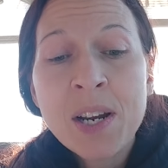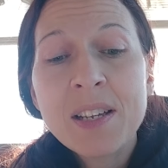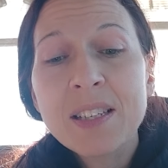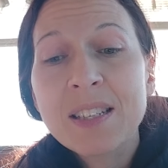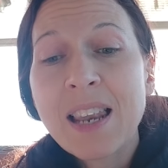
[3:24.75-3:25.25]

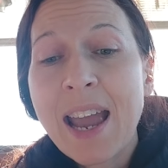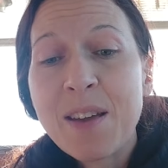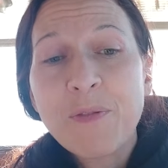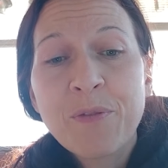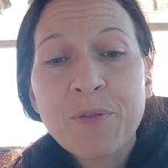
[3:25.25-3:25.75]
his
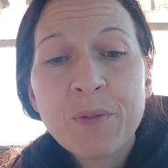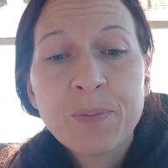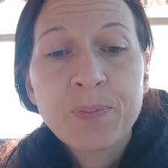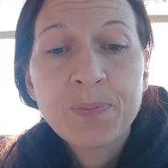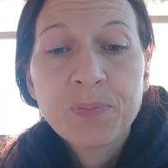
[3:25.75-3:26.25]
life
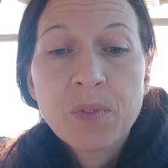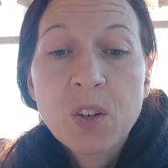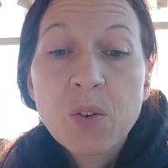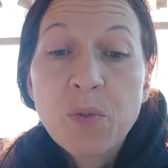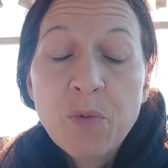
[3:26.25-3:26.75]

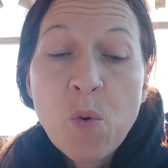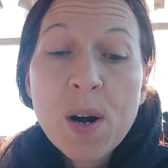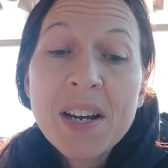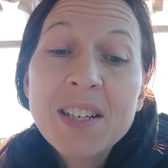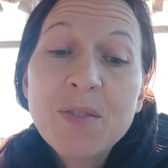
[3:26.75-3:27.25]

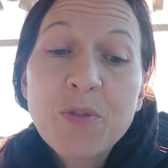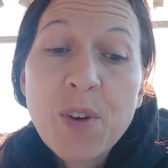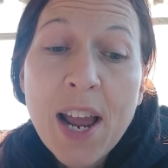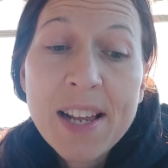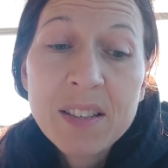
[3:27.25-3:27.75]
for his
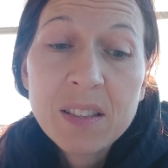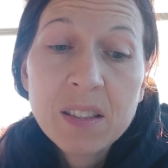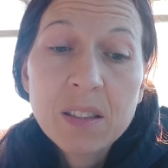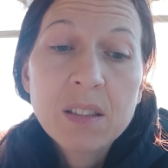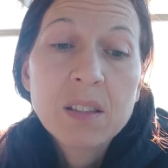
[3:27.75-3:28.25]

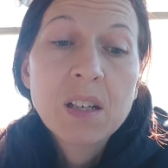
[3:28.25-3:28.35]
friends.